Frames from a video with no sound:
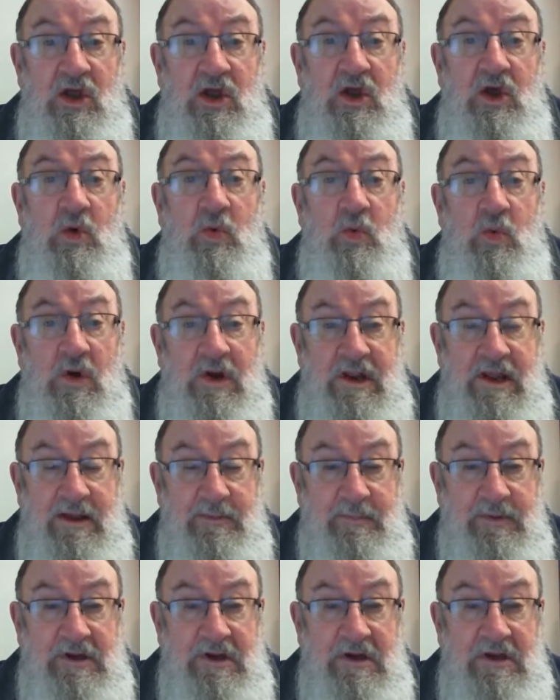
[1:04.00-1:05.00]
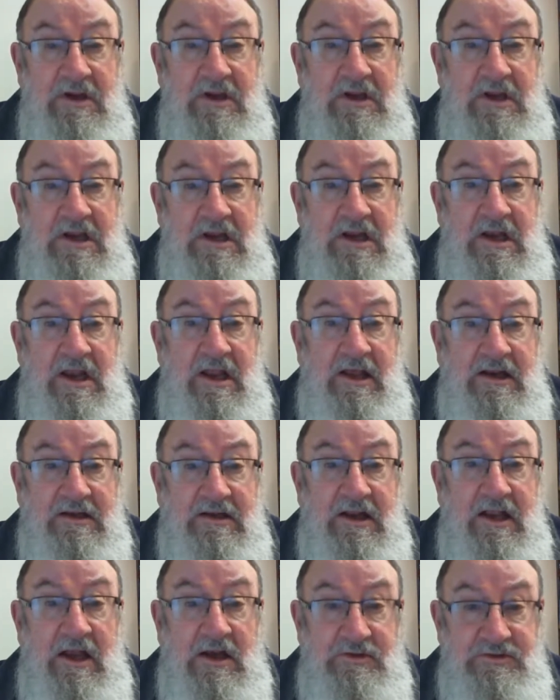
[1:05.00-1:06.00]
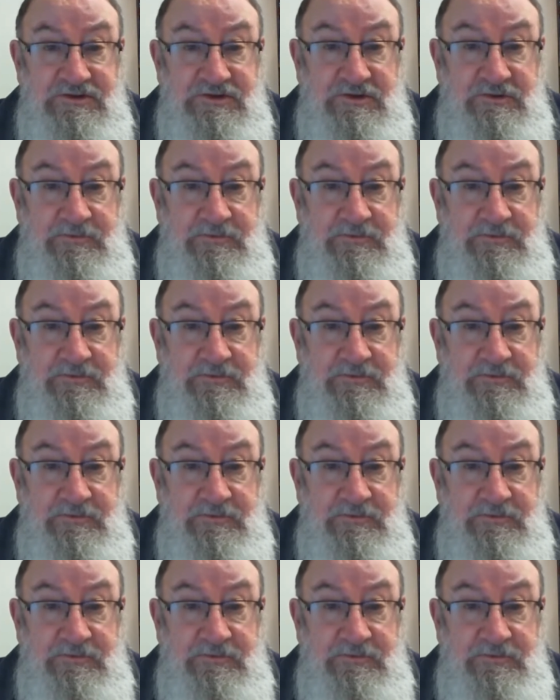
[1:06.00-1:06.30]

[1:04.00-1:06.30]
what happened in that council.